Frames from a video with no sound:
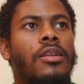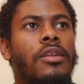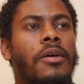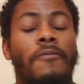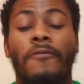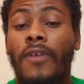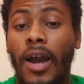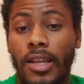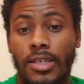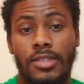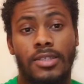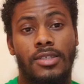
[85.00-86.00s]
them
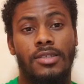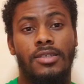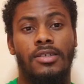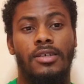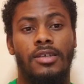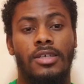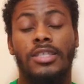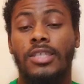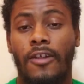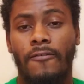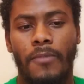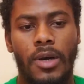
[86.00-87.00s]
fathers
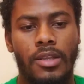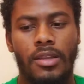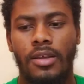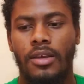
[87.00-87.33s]
itself, but